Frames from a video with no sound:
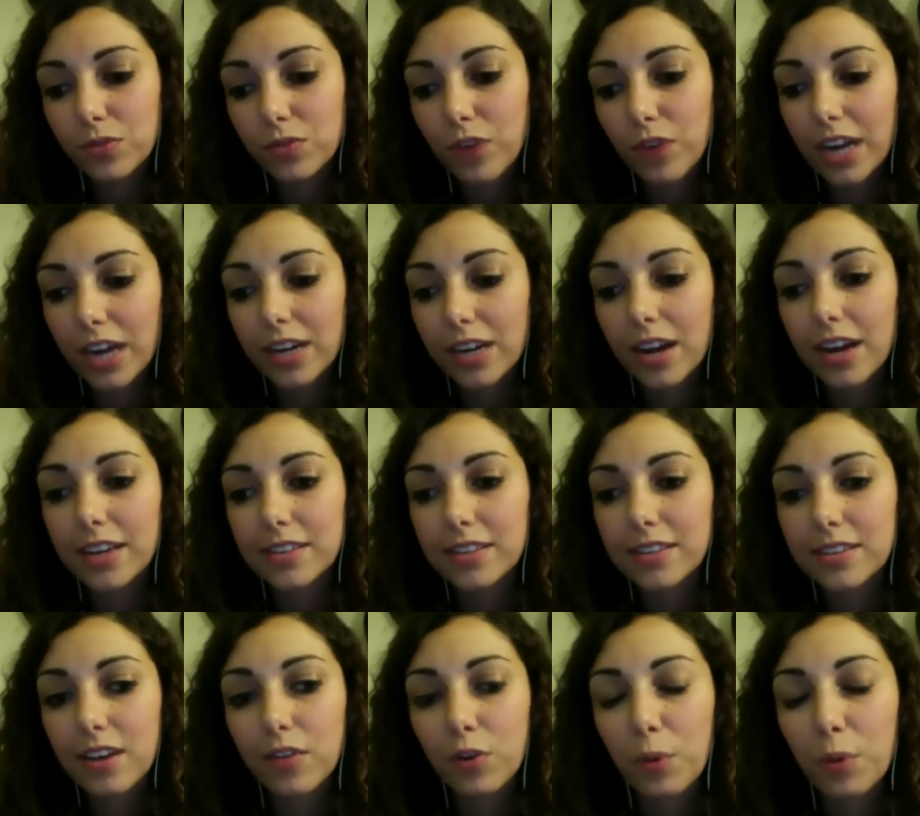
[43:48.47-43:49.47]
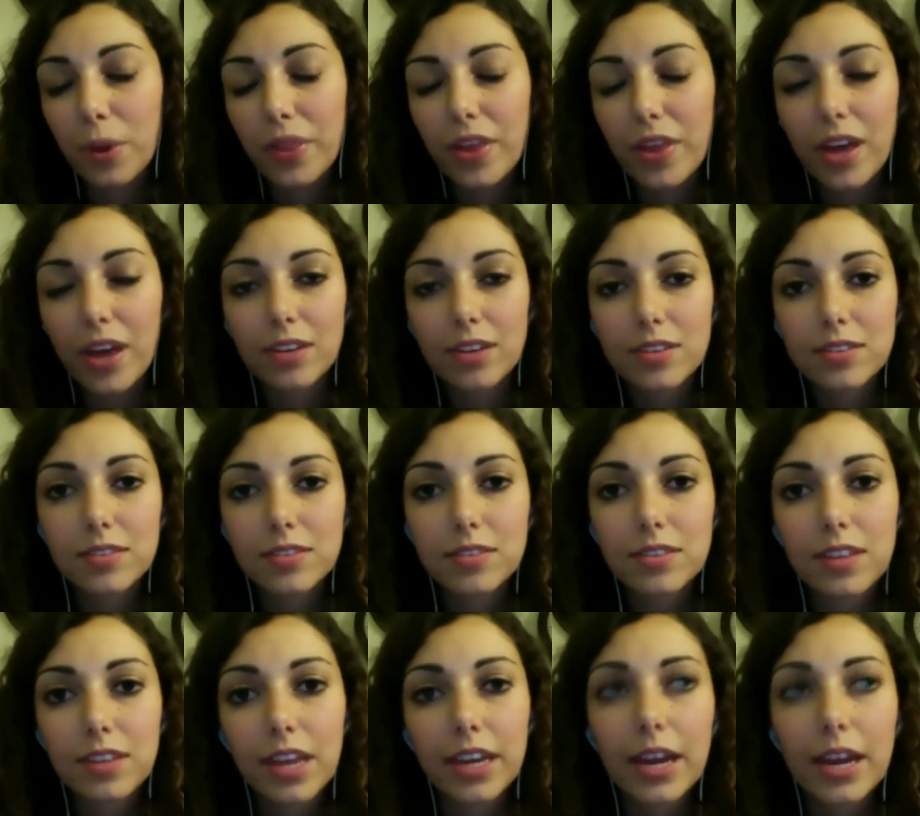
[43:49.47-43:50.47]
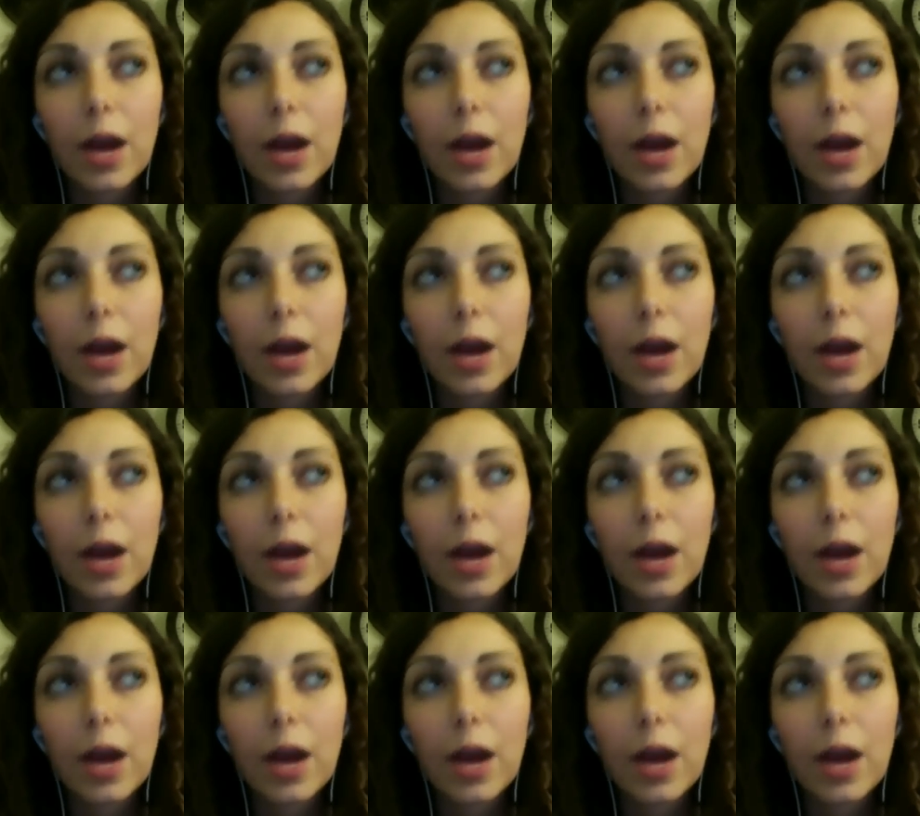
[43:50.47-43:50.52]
recognize everyone that